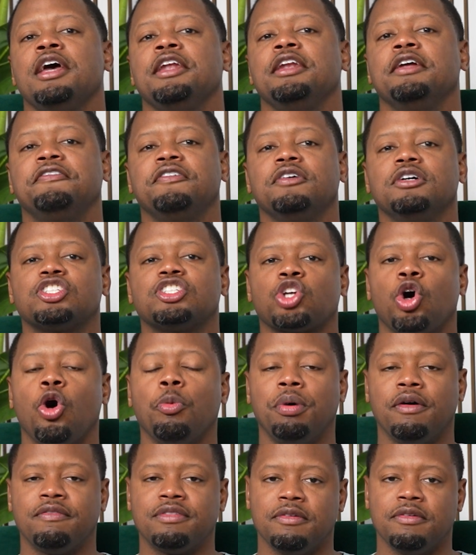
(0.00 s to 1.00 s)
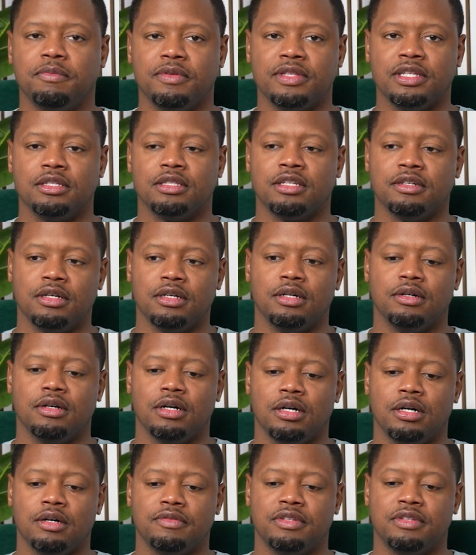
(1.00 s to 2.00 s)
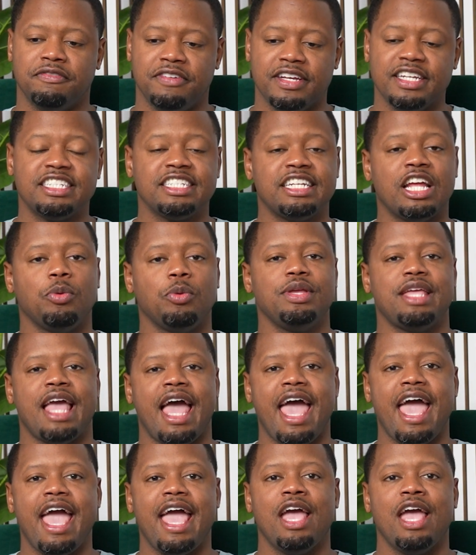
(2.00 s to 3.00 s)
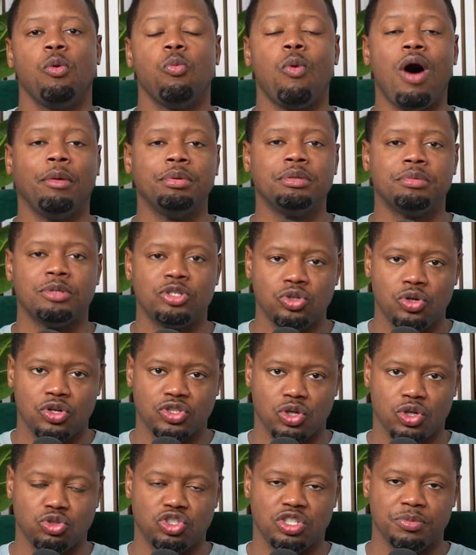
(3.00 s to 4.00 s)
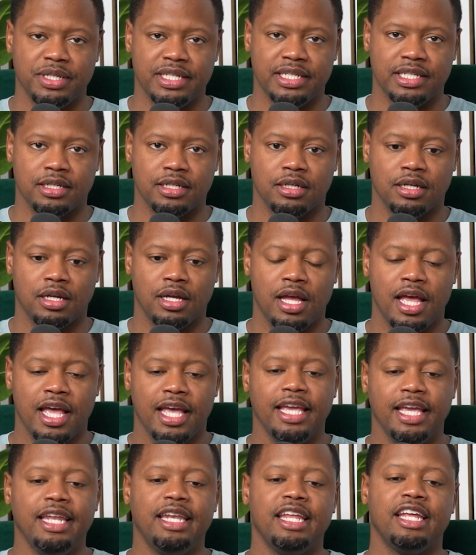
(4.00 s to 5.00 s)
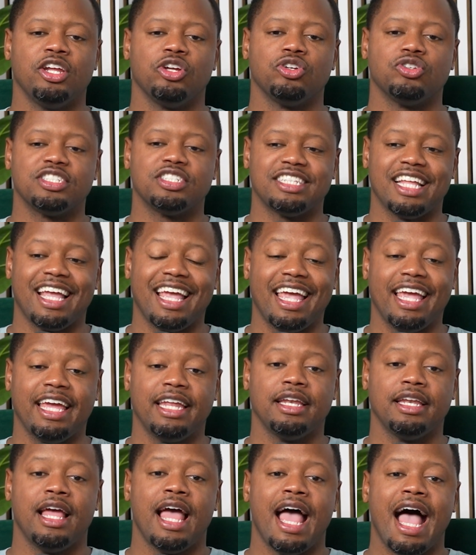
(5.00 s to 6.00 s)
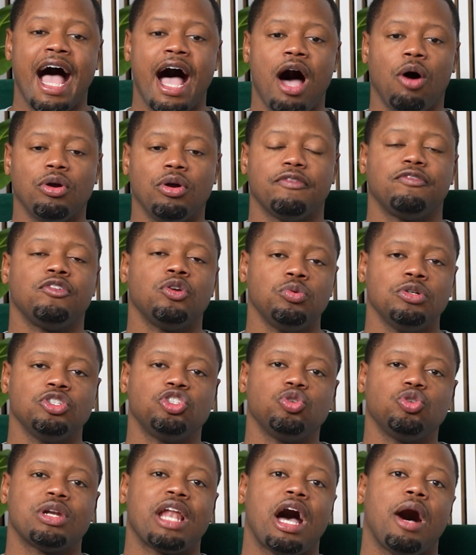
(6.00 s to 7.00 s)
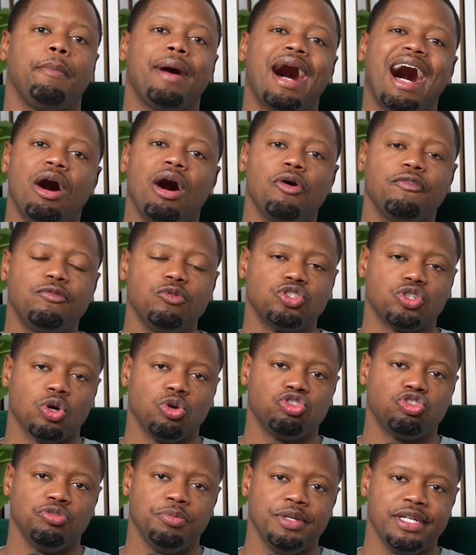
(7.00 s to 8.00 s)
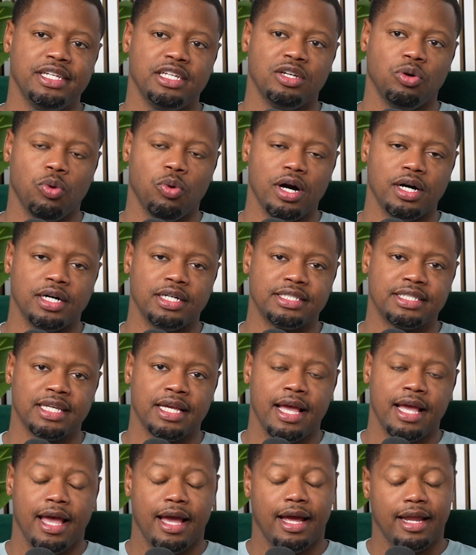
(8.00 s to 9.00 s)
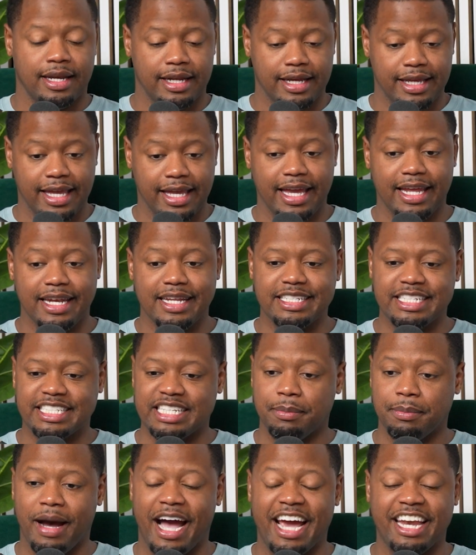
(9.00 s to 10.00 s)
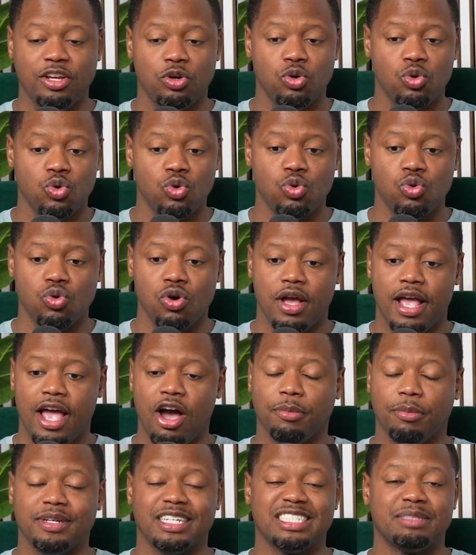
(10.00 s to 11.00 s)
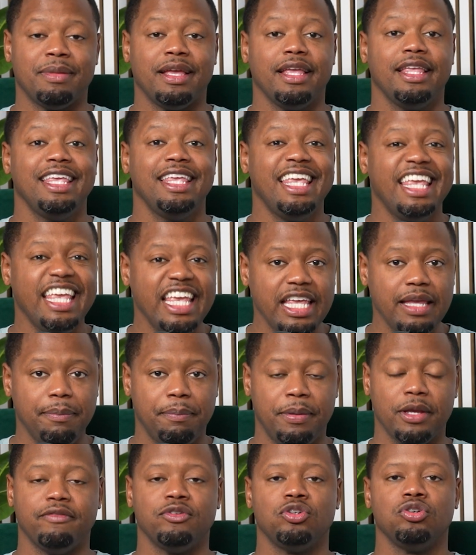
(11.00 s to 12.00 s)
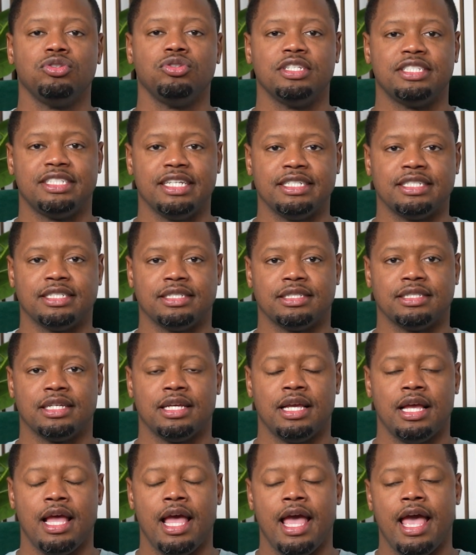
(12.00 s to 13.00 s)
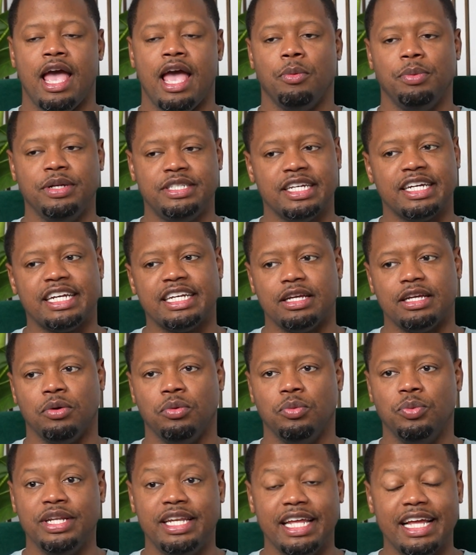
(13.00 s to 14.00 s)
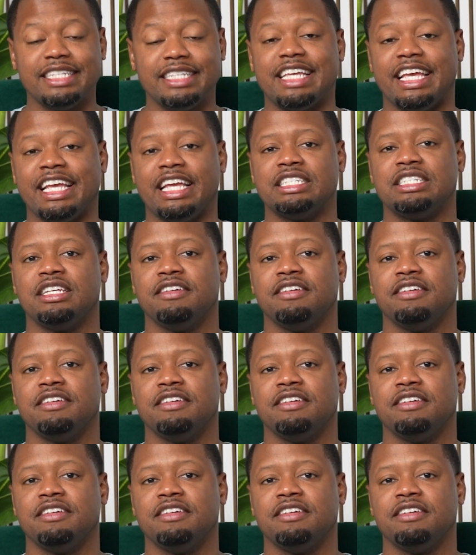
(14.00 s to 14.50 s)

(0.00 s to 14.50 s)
the full scope of the vision that we had and why we were doing social media. He didn't understand how influential and how powerful social media was. And again, this is somebody who helped us make key pivotal decisions. And we didn't take his